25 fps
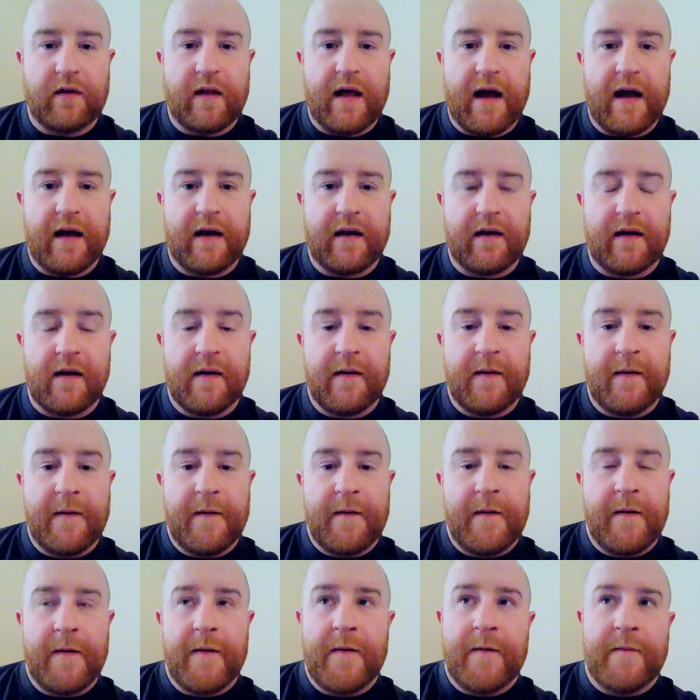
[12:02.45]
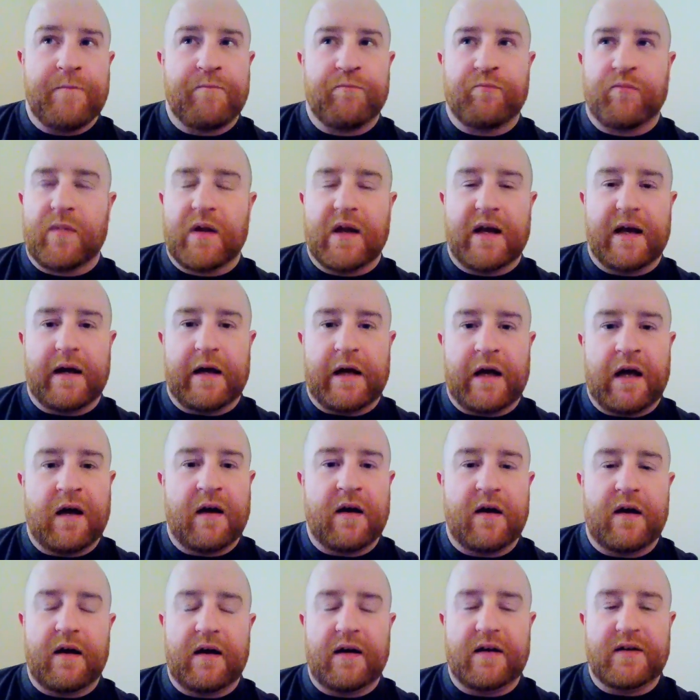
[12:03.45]
Like,
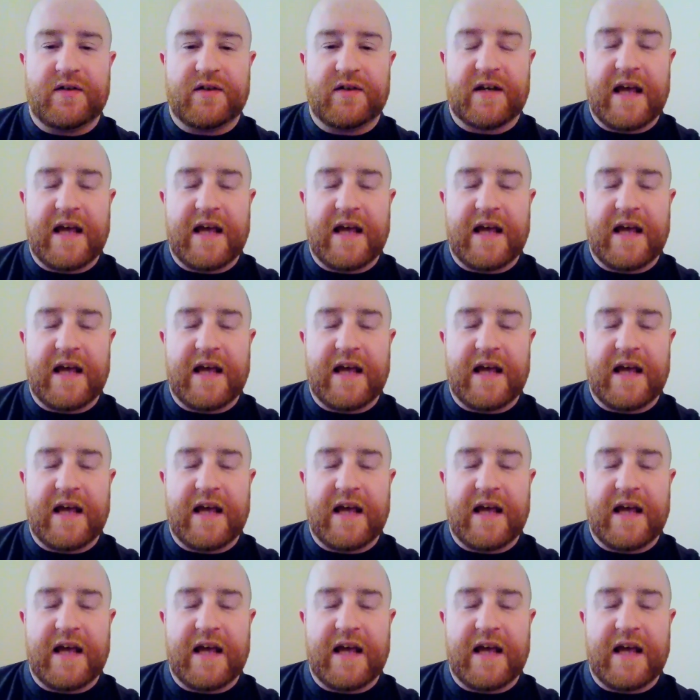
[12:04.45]
it's